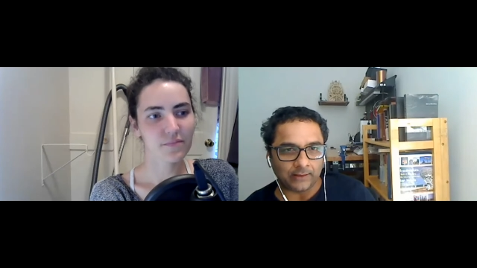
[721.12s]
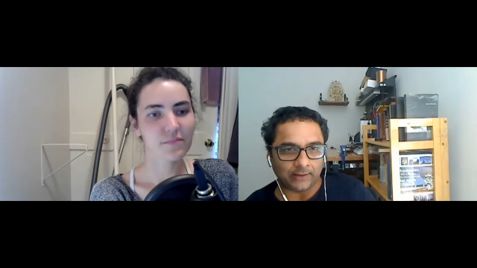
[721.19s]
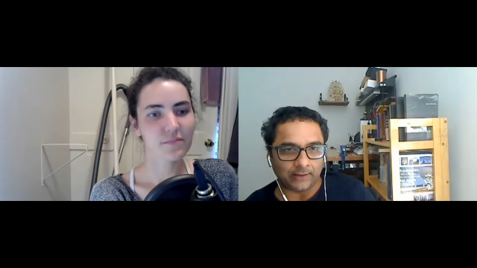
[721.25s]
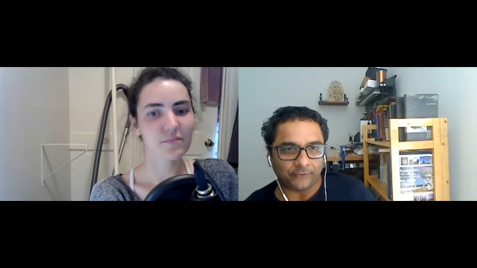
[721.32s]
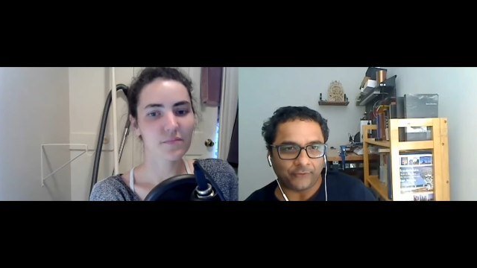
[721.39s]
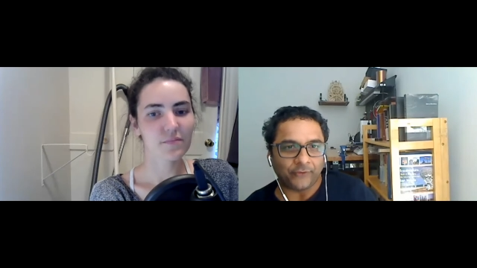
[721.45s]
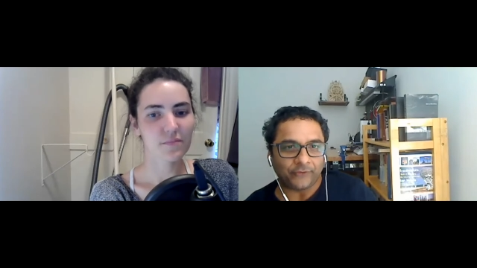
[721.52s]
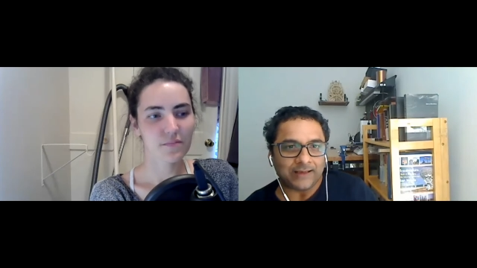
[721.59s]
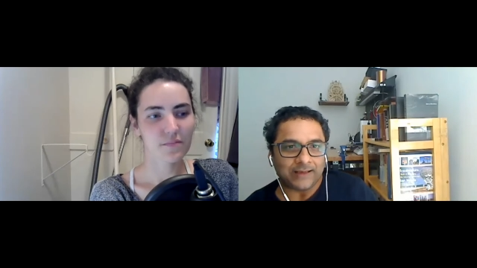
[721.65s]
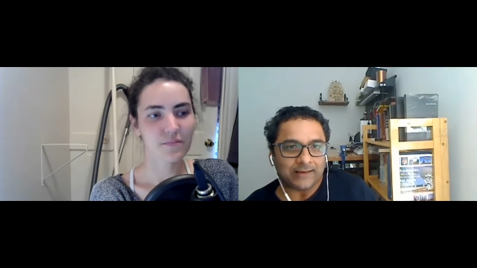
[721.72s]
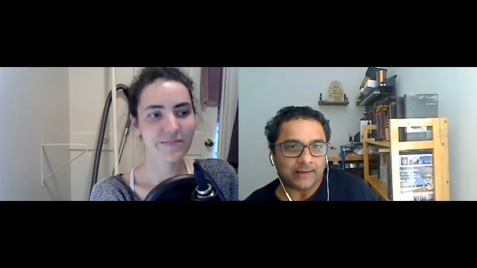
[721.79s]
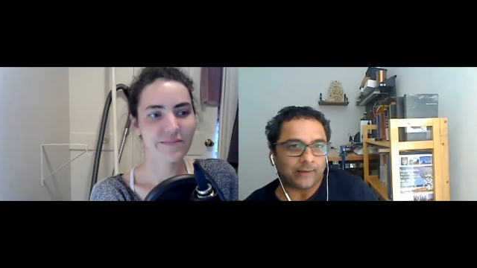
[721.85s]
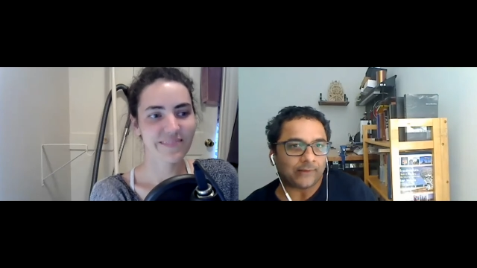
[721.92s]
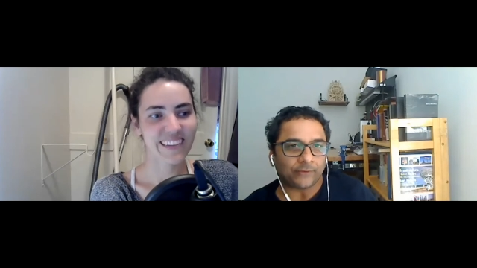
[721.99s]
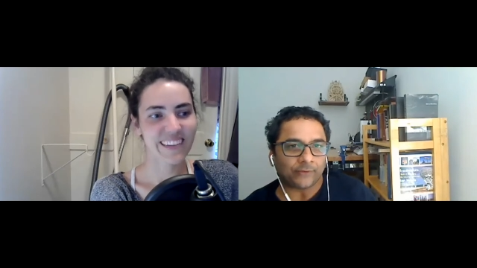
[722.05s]
Speaker 1: like 15
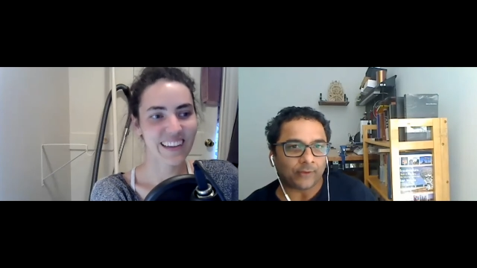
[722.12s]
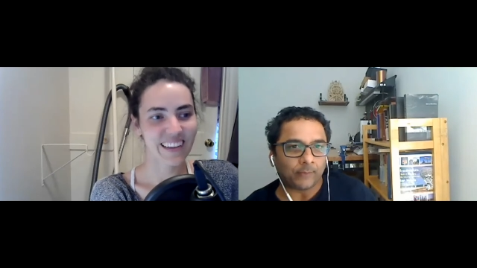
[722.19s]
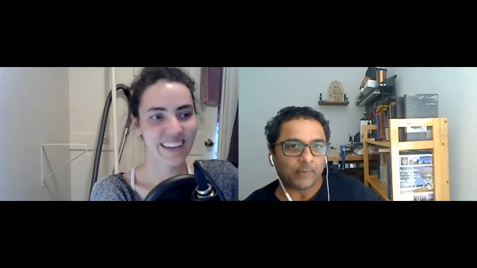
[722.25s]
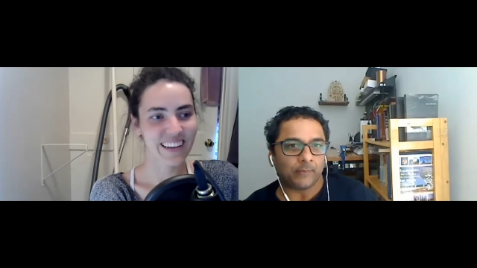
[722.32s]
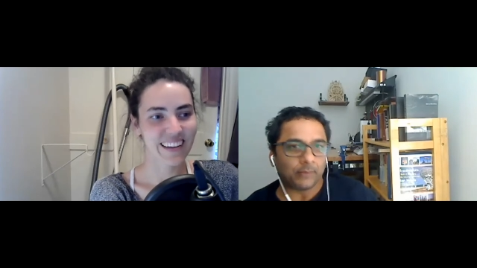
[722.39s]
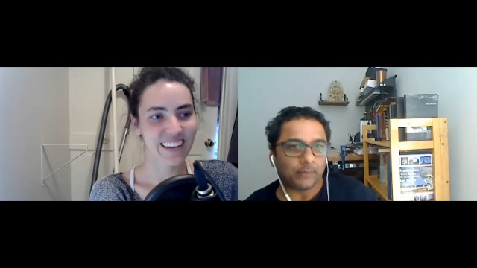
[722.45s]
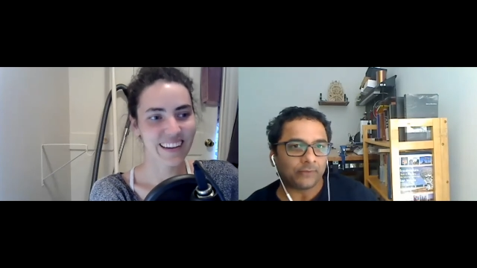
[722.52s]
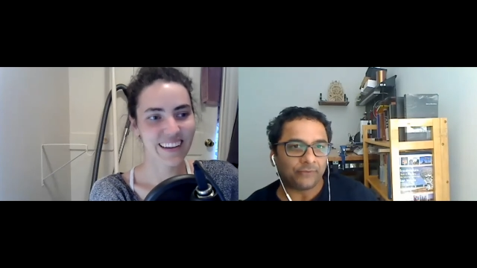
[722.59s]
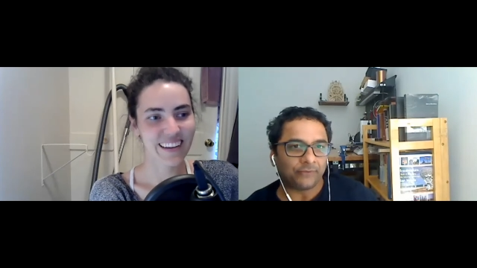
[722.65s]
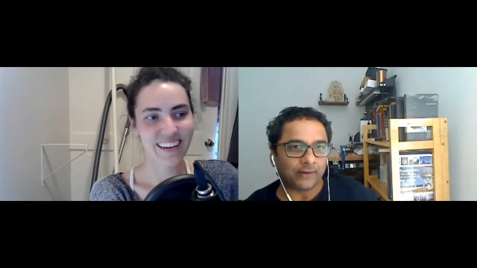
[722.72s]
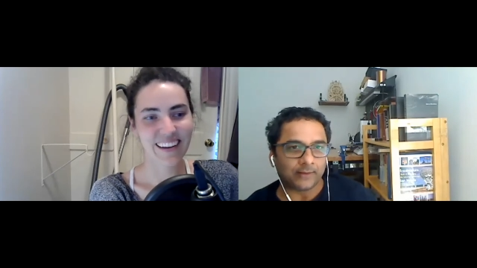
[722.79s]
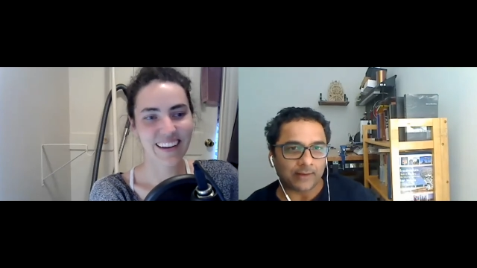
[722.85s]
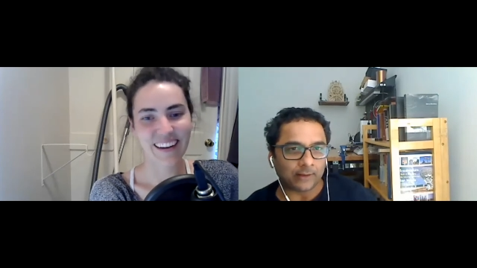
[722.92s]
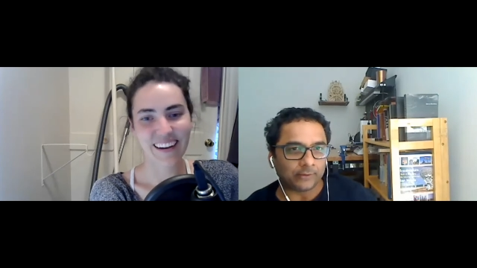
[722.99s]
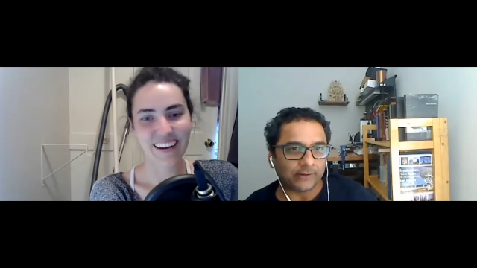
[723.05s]
years after people have
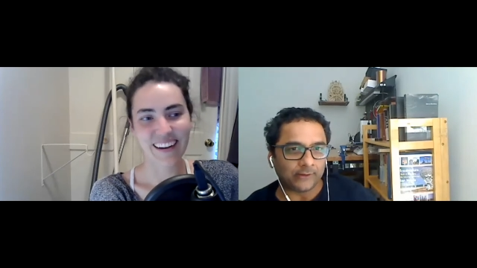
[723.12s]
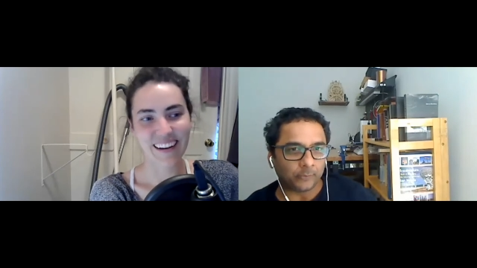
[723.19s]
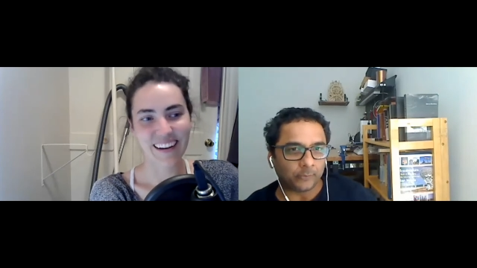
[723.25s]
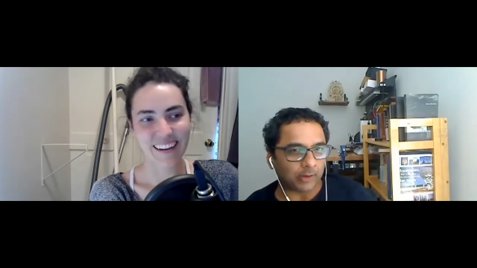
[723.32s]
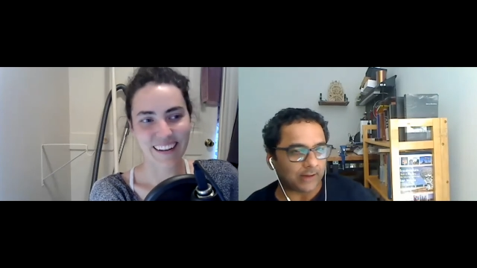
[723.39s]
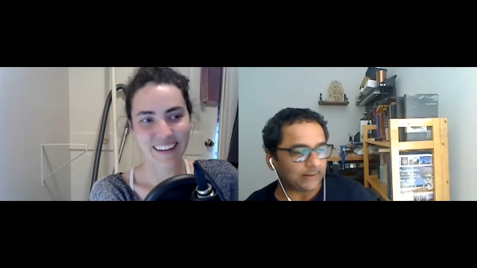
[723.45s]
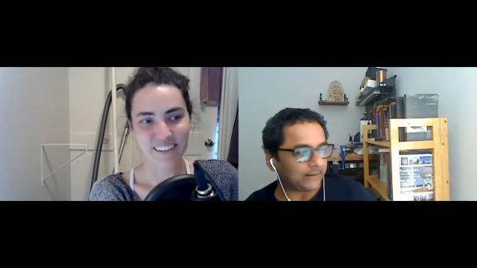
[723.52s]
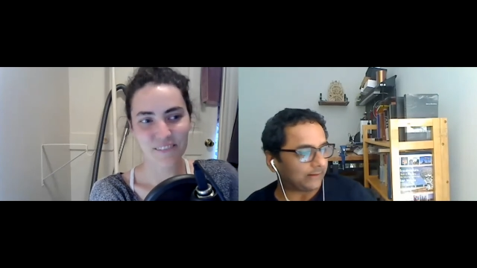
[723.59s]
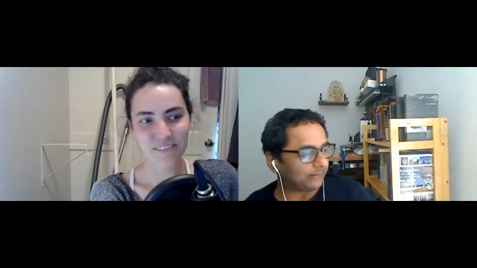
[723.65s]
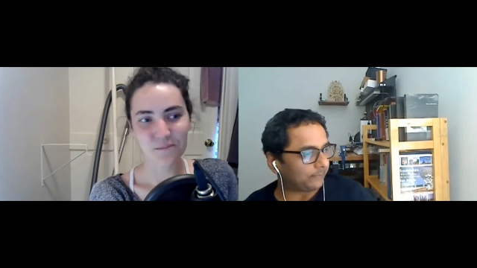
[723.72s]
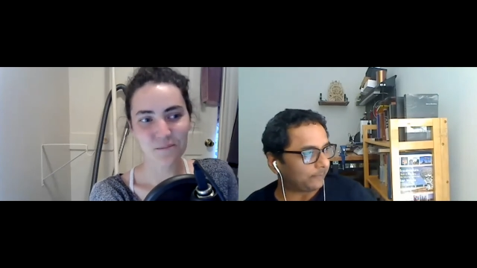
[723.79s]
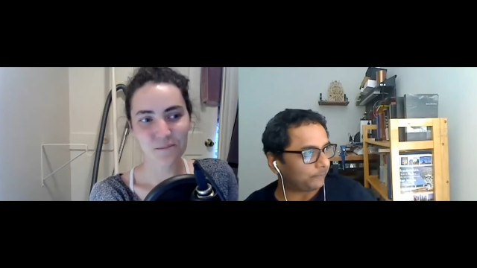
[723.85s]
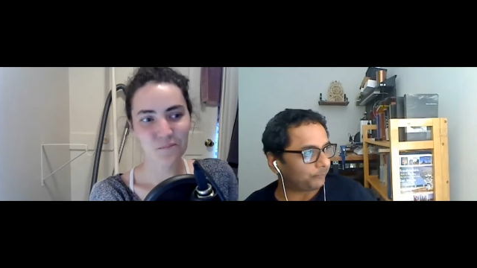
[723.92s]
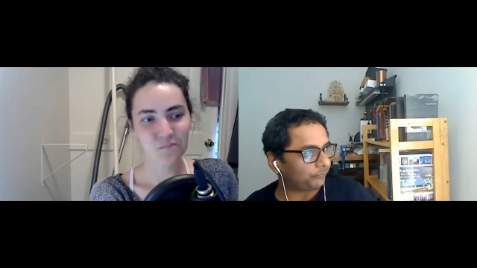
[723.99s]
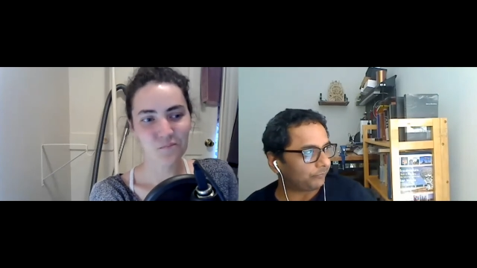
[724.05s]
figured out these branding
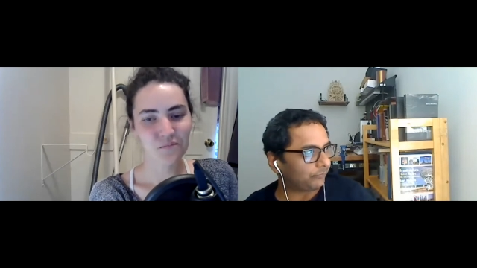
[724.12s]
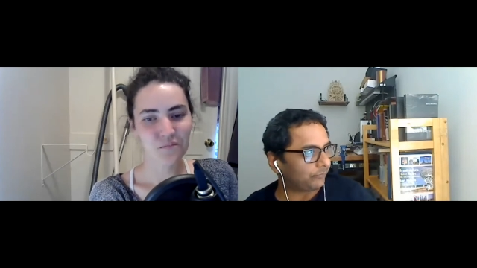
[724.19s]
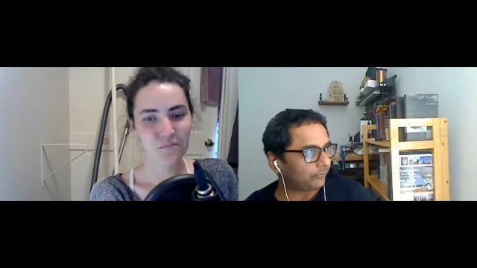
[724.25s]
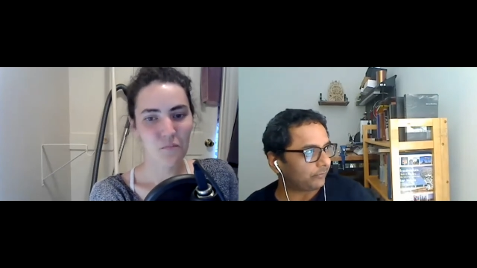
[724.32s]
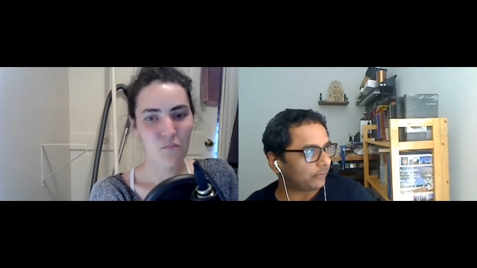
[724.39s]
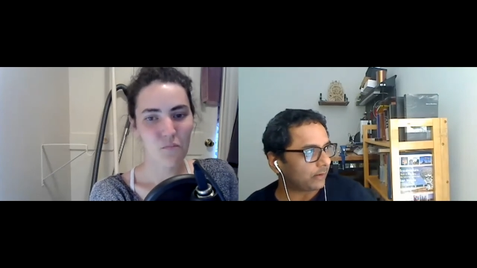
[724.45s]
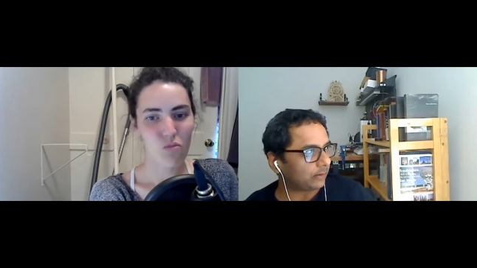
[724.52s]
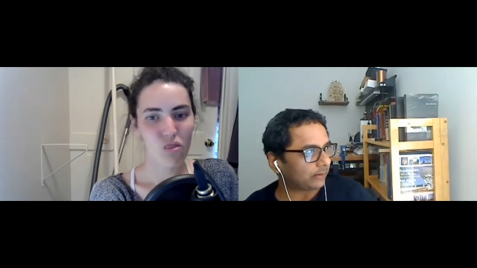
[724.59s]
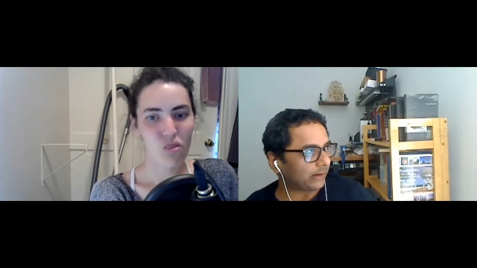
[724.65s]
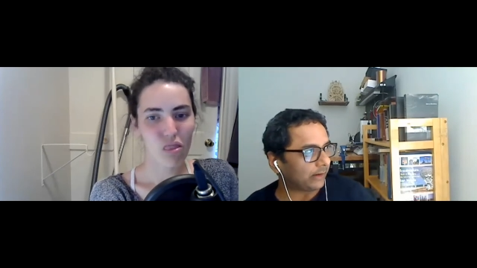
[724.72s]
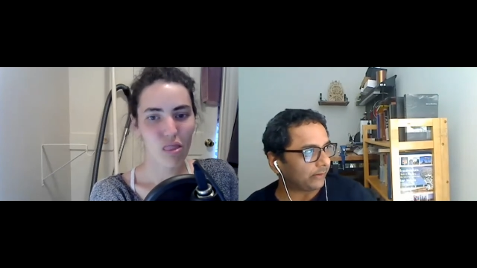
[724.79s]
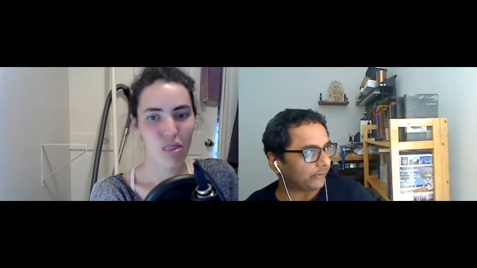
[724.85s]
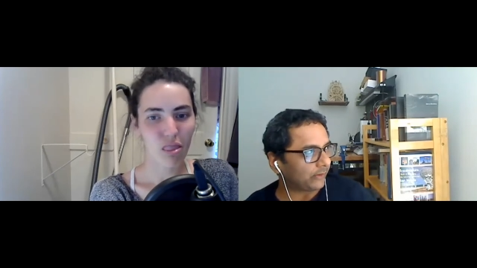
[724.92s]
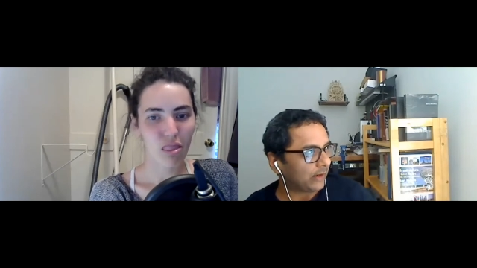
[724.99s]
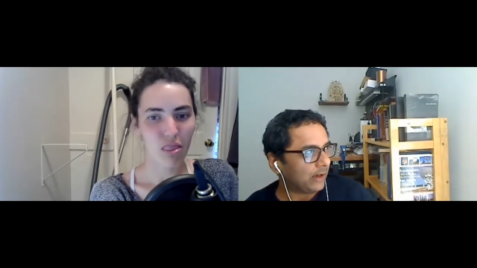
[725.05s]
things.